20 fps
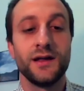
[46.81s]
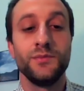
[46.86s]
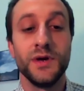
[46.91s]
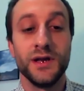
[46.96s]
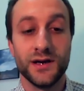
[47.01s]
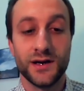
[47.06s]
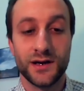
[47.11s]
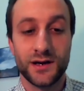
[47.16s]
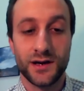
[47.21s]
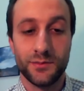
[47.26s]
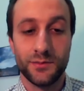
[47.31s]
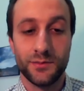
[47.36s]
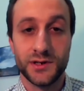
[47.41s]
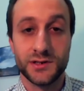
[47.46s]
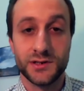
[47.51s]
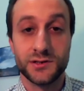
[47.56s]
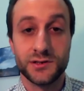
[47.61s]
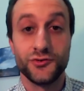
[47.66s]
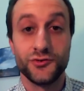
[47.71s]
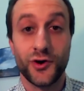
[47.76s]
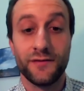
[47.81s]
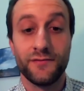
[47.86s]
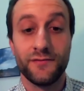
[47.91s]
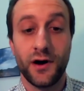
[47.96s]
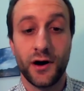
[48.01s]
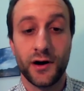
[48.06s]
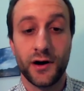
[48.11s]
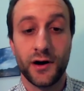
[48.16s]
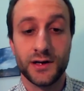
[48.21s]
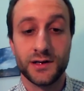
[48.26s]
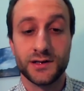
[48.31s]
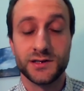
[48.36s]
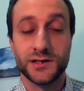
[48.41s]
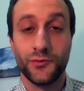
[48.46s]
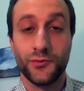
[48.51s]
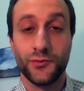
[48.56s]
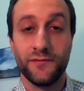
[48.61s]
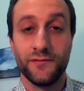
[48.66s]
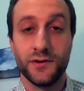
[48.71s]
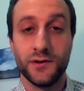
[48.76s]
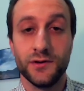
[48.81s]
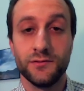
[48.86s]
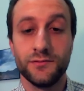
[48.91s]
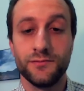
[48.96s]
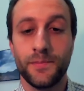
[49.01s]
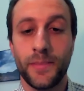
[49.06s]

and media companies to drive audience and revenue.